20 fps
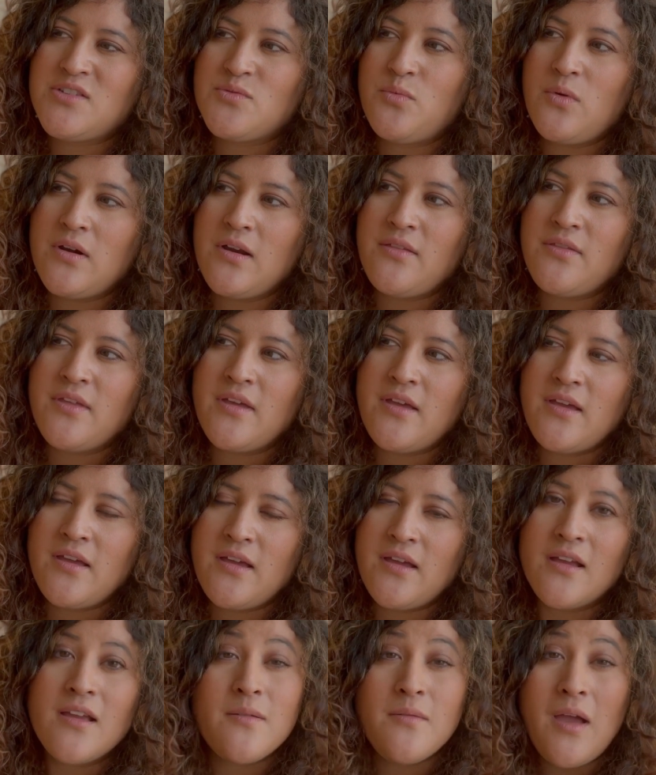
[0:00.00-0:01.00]
one of
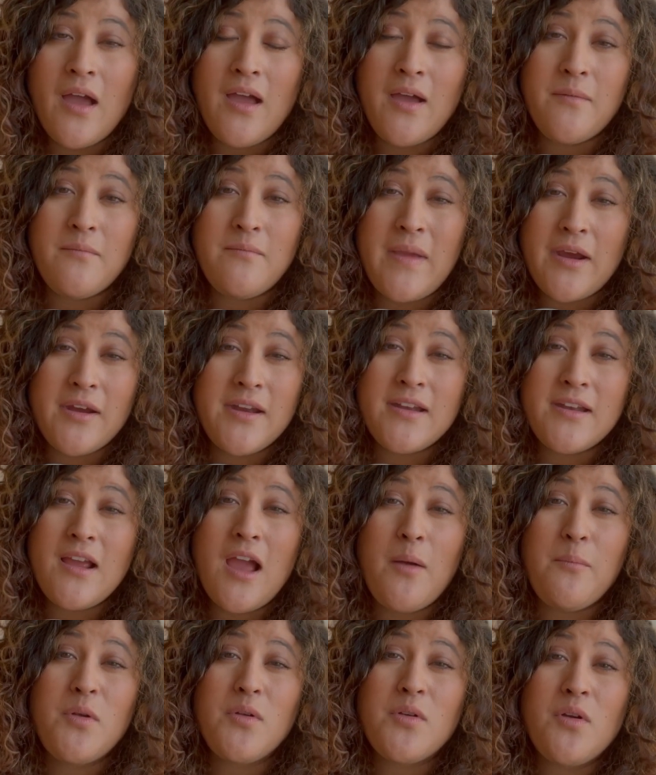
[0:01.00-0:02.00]
the married
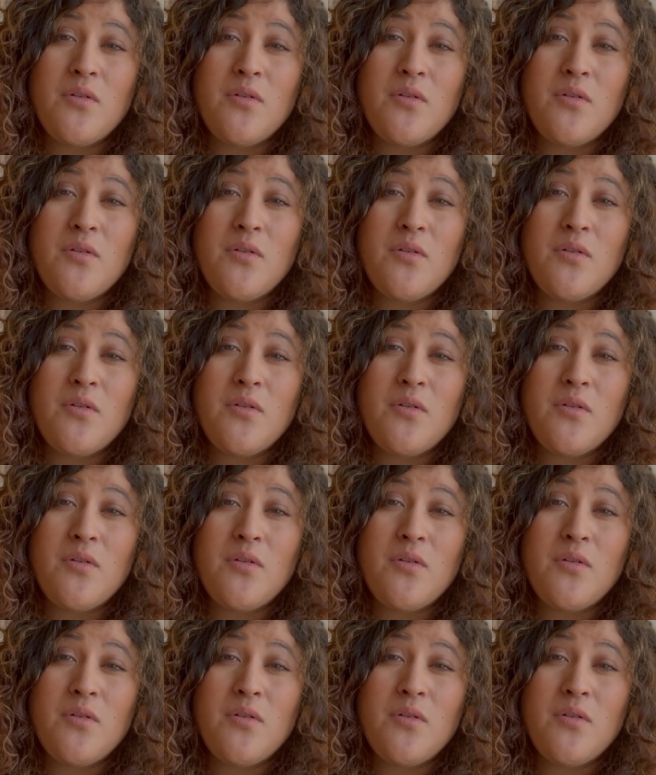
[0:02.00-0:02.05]
couple